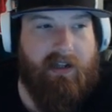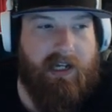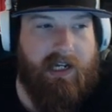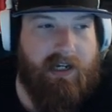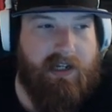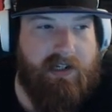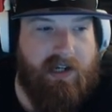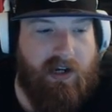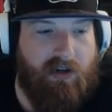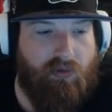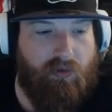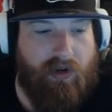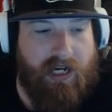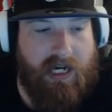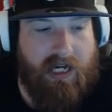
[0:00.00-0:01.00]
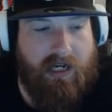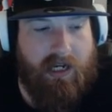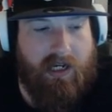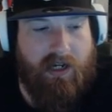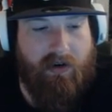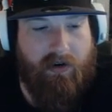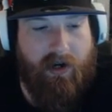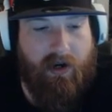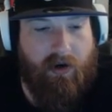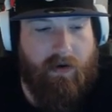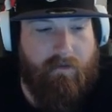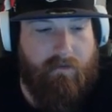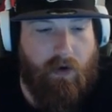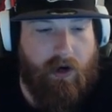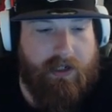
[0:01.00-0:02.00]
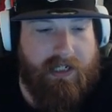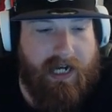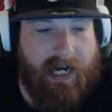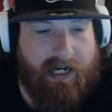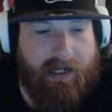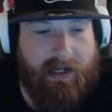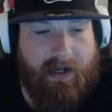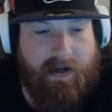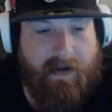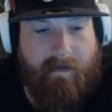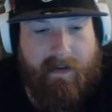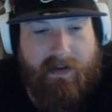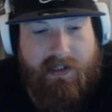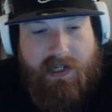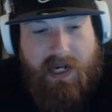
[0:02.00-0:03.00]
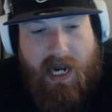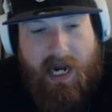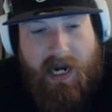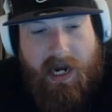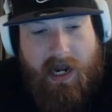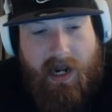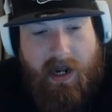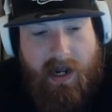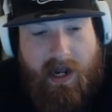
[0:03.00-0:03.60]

Lycan is a green hero, 4 attack, 10